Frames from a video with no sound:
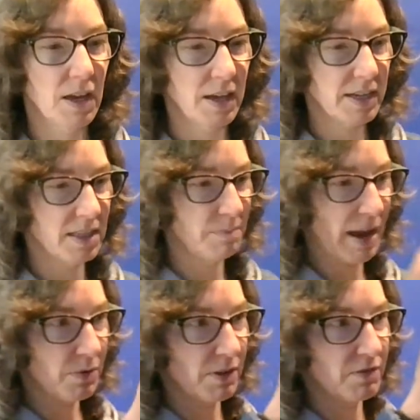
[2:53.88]
In the
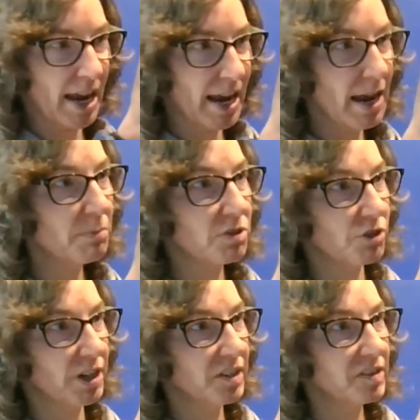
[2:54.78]
back, we have the
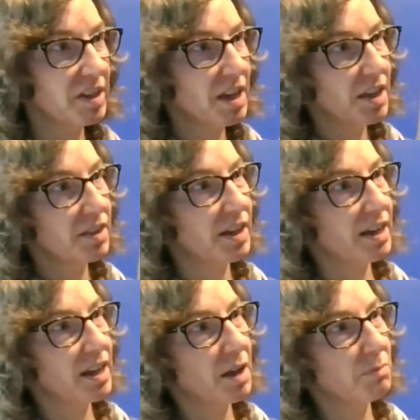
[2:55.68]
hamstrings that
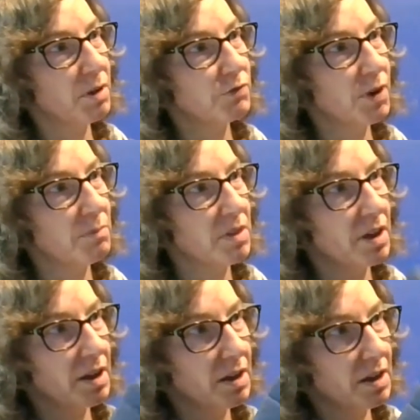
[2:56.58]
come from
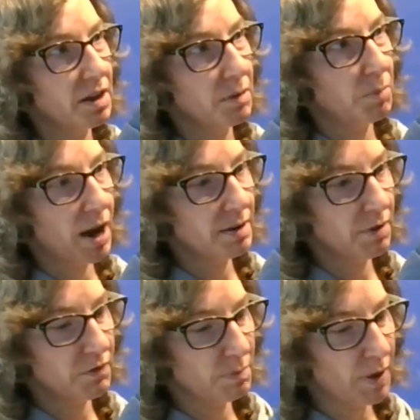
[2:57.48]
the bottom
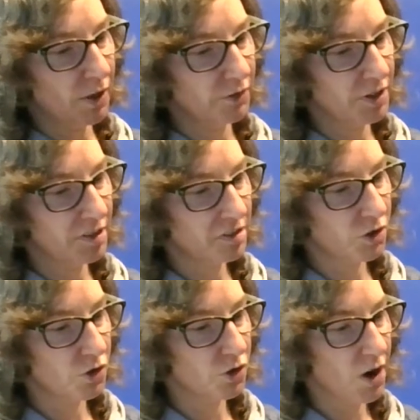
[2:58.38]
of the pelvis,
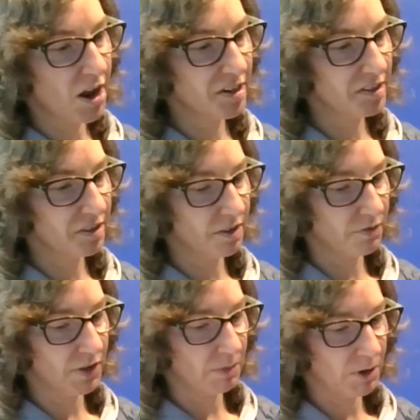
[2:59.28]
cross the
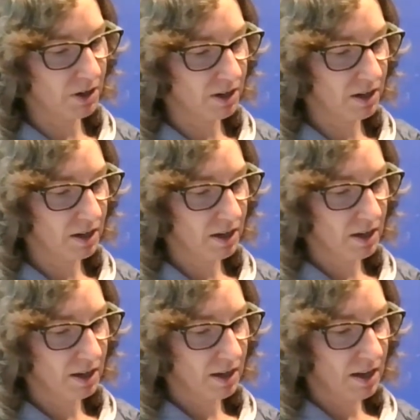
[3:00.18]
femur,
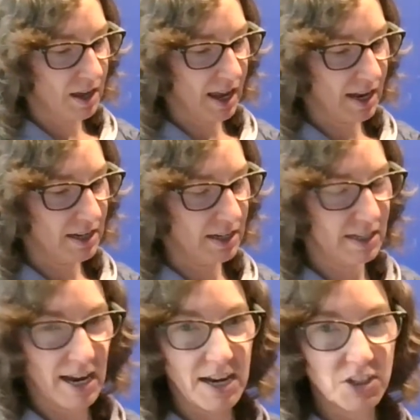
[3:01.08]
and
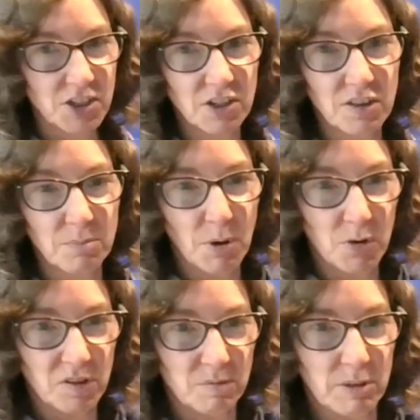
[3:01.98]
attach to the
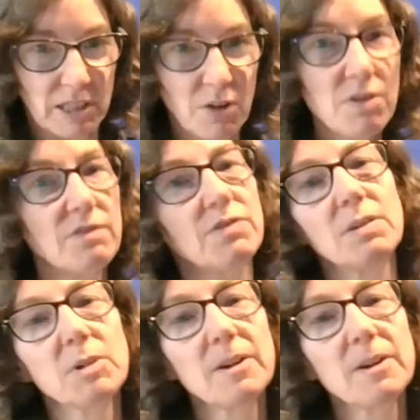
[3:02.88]
bones below the femur,